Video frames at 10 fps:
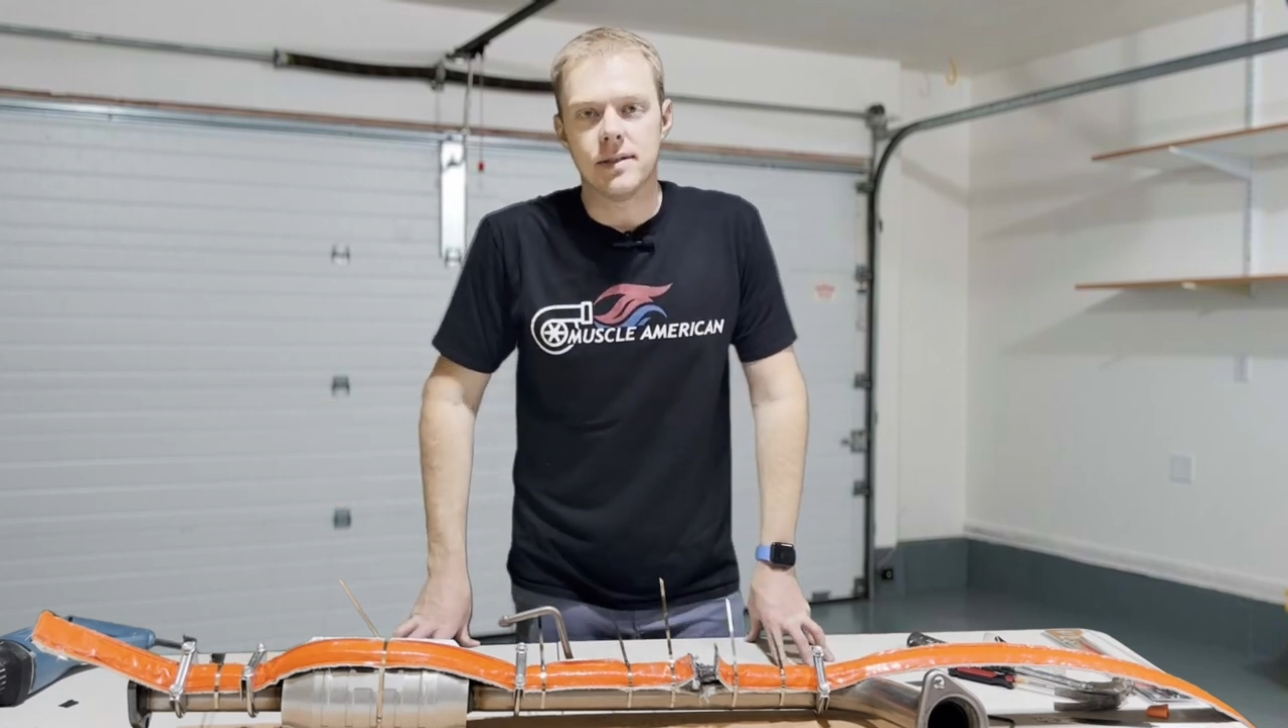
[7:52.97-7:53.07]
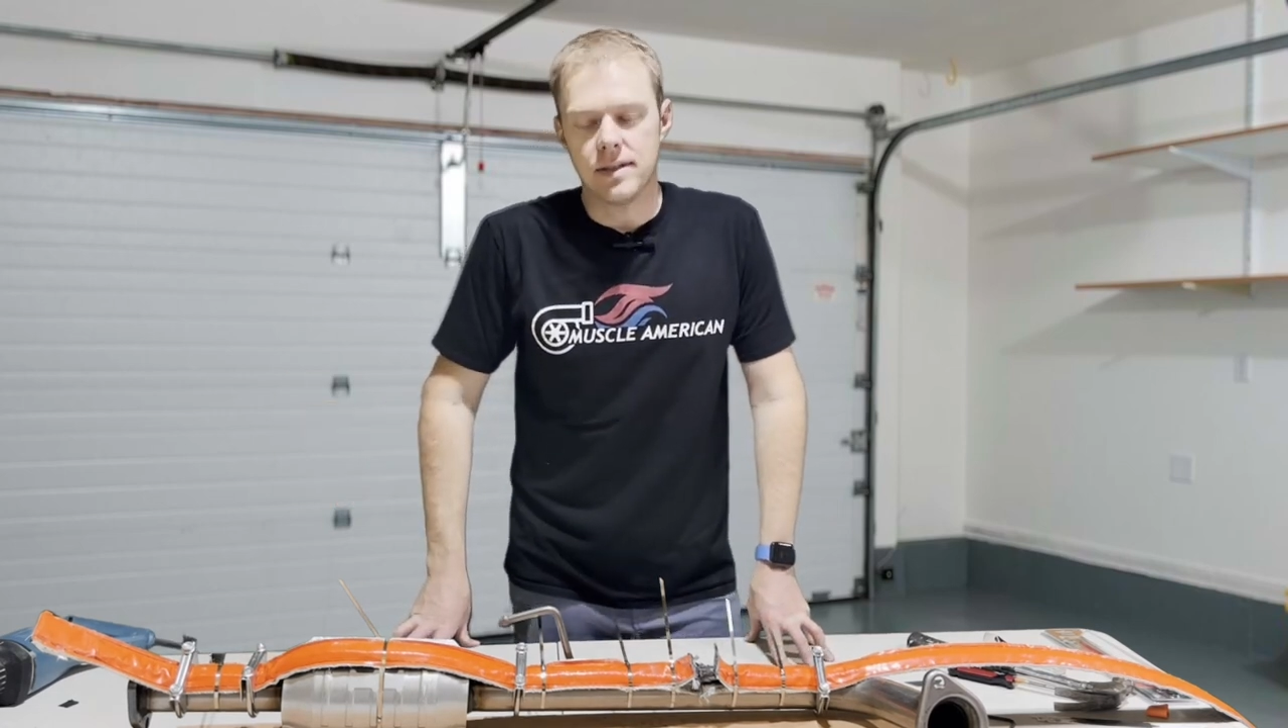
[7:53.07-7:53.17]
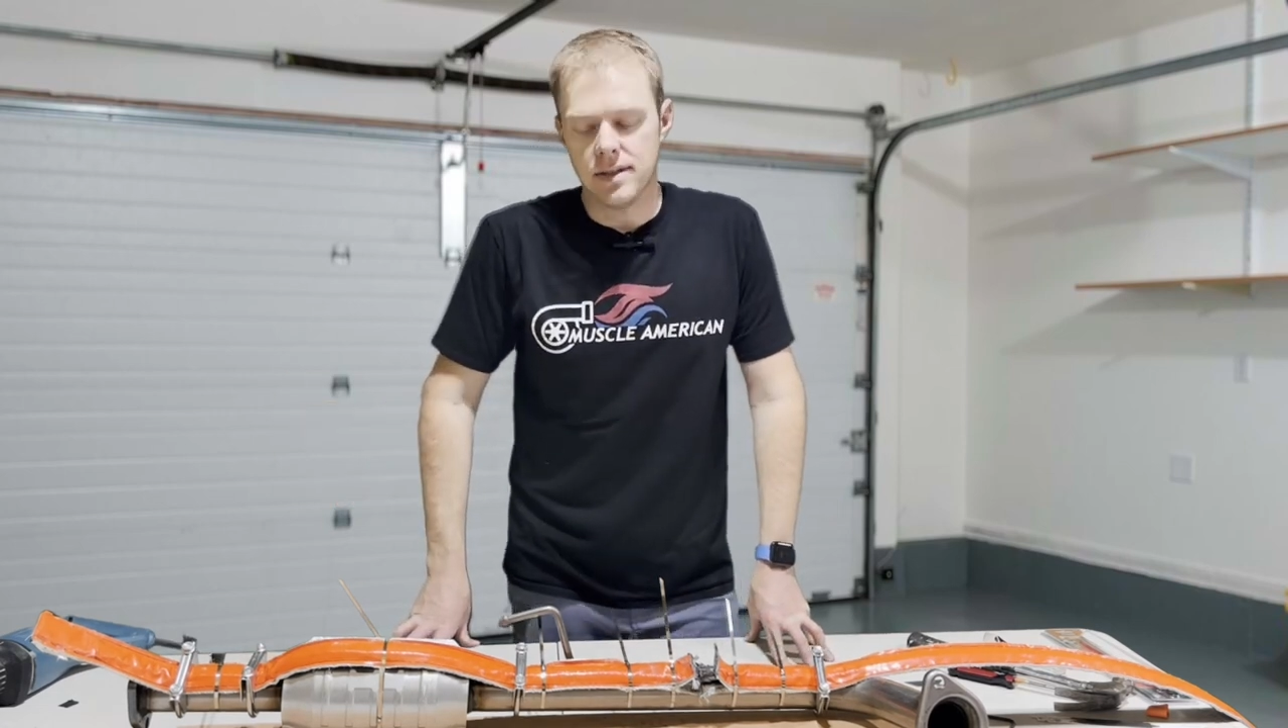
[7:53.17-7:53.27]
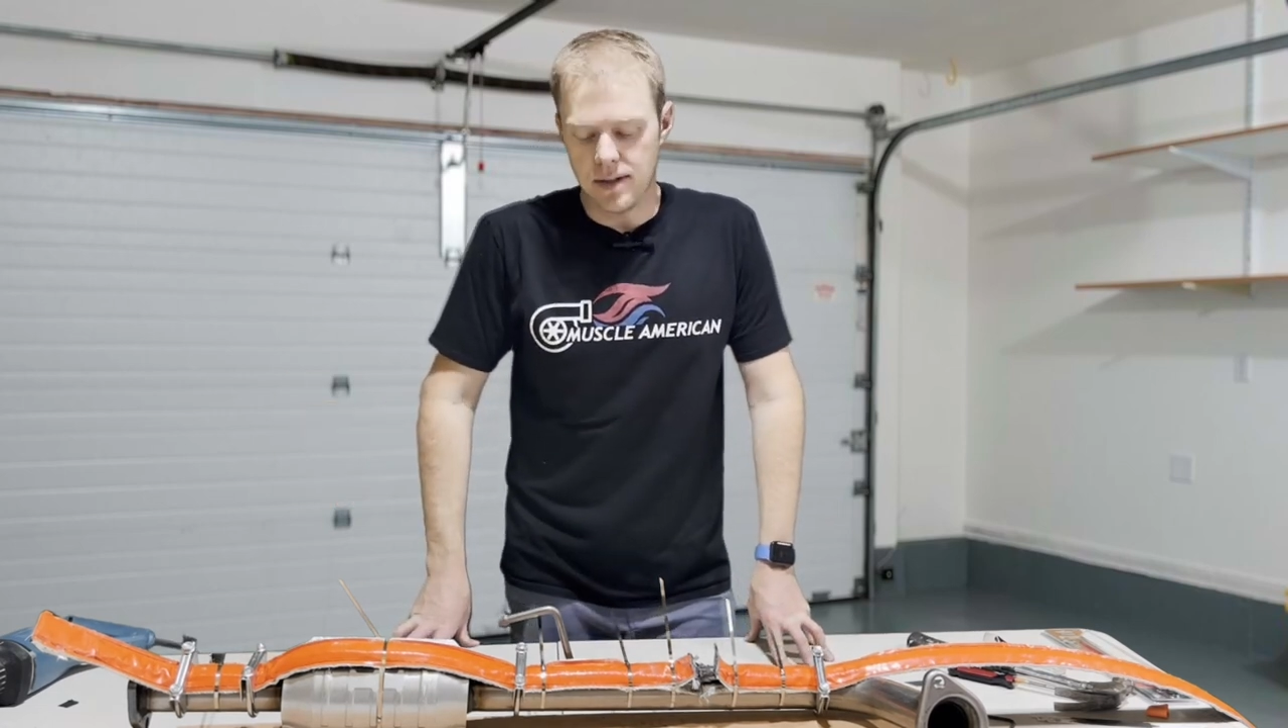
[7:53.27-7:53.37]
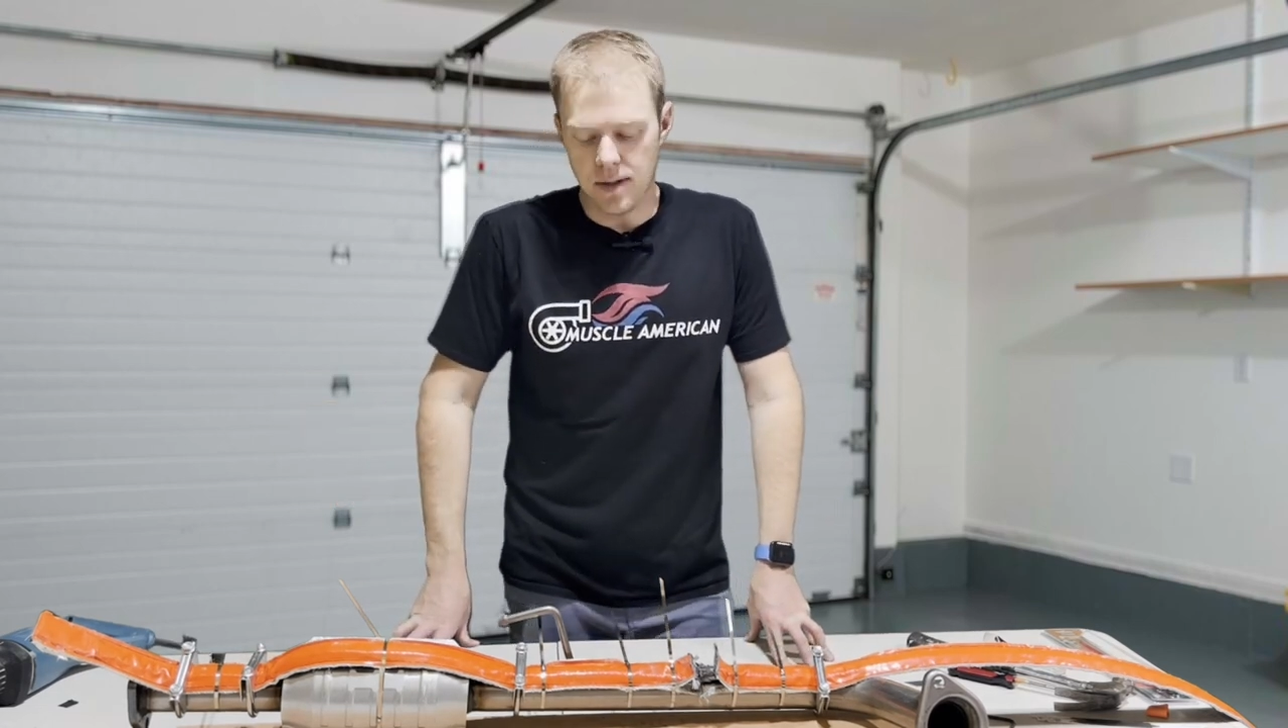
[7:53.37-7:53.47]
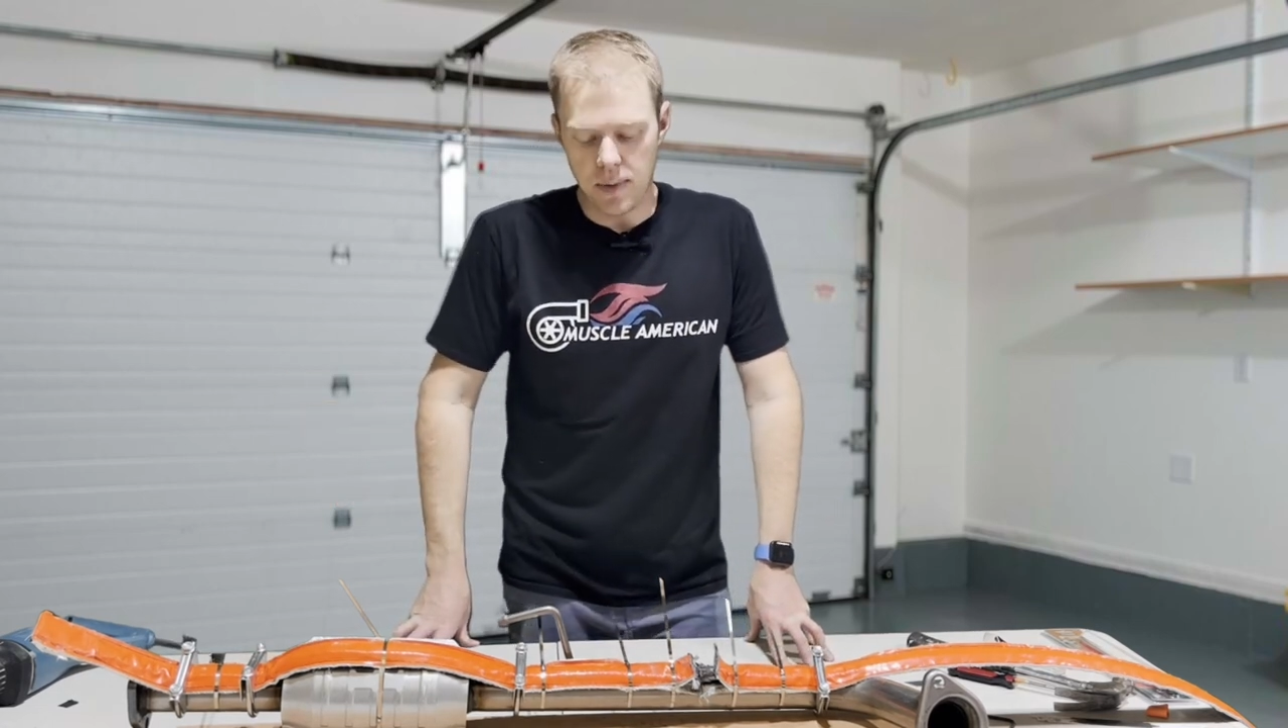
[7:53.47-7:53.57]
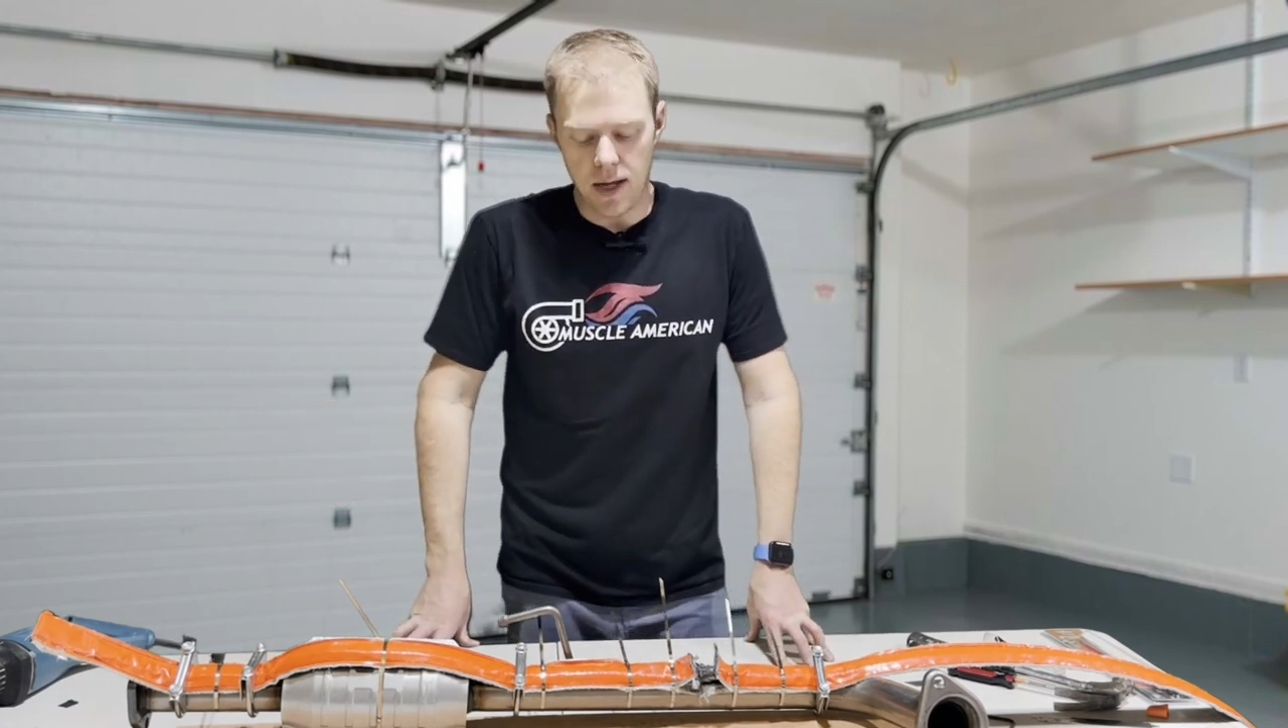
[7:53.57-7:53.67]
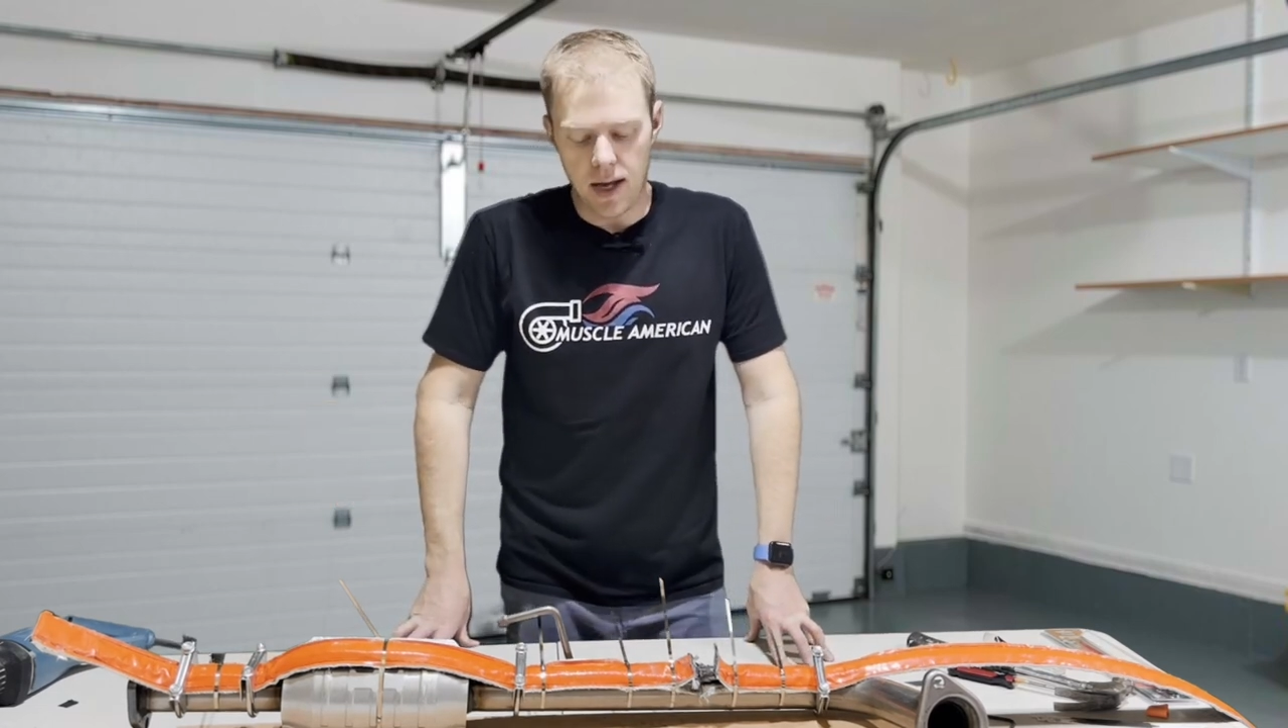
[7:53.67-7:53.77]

this is gonna be